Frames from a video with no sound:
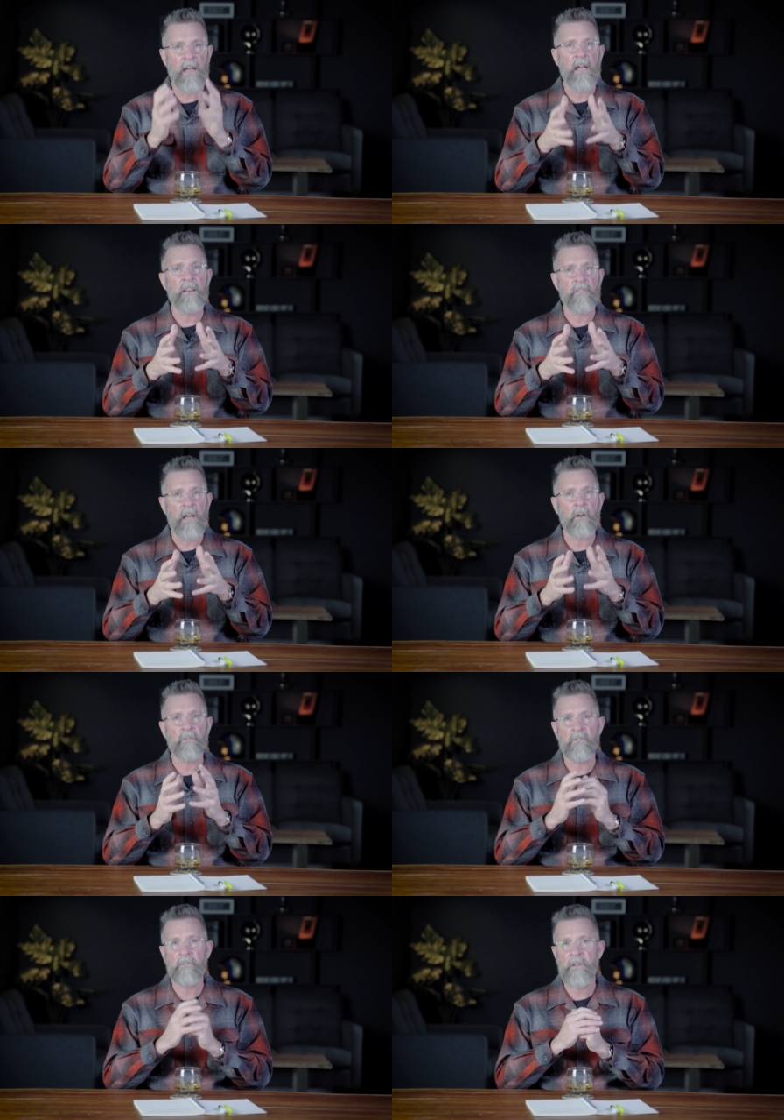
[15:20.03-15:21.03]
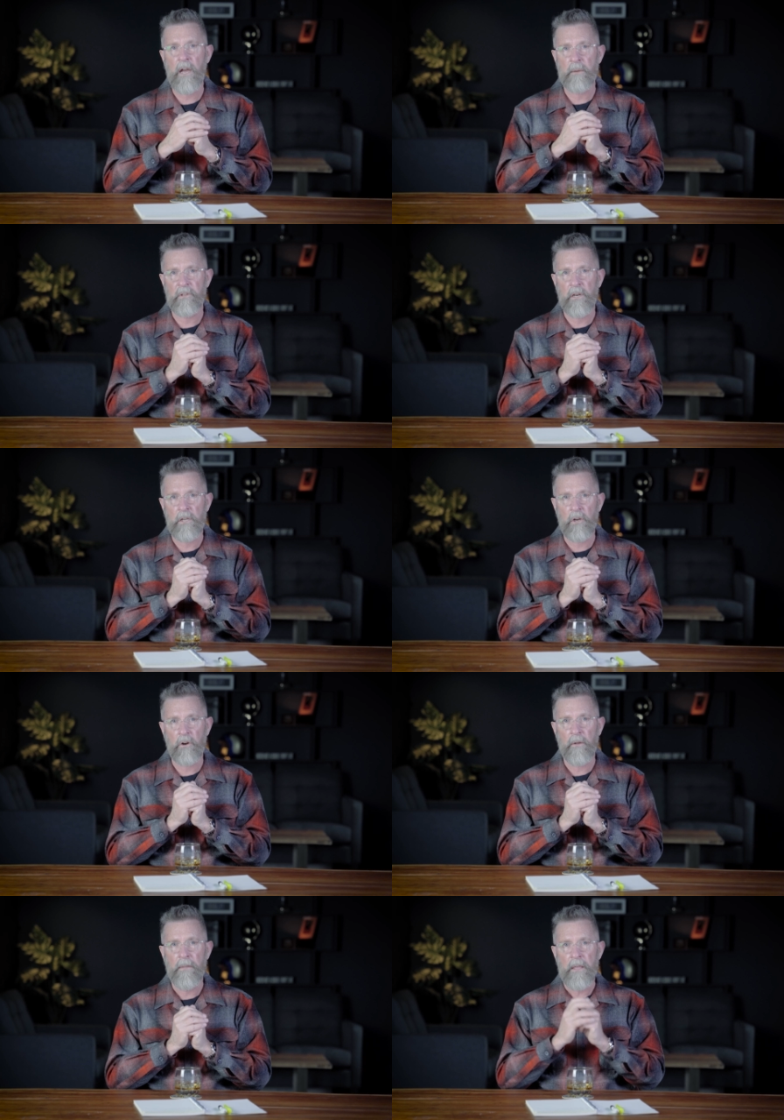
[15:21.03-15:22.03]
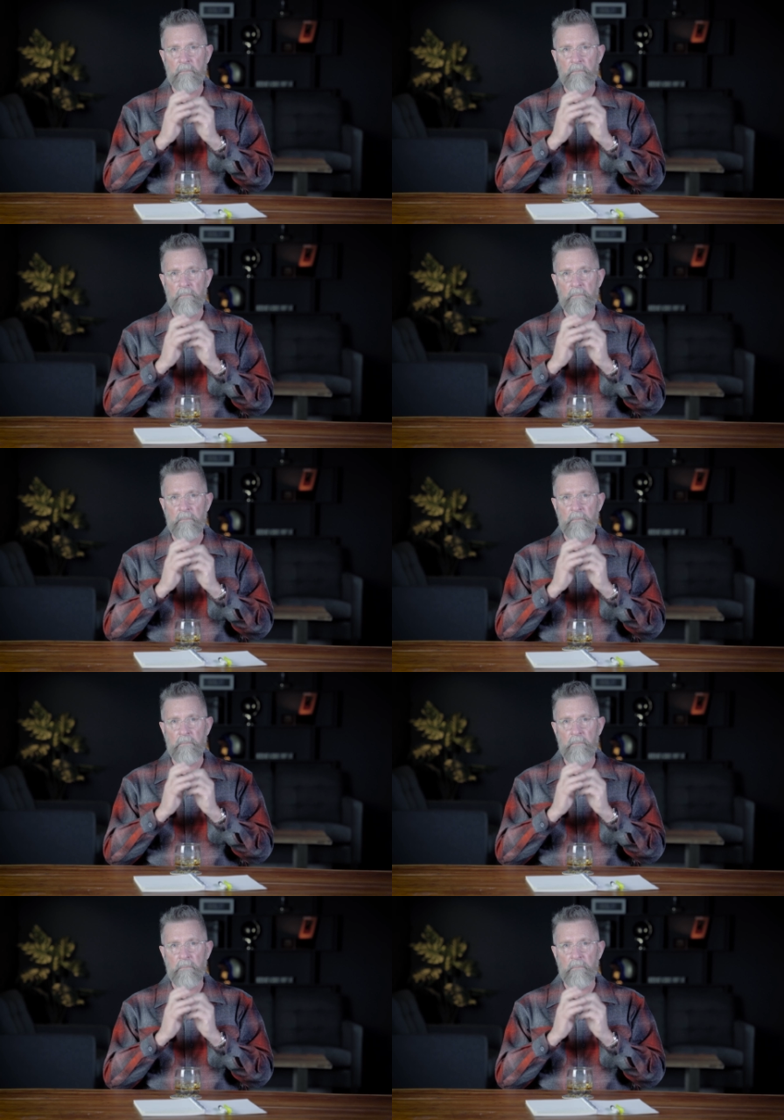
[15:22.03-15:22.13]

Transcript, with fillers: th- and thousands of times in a year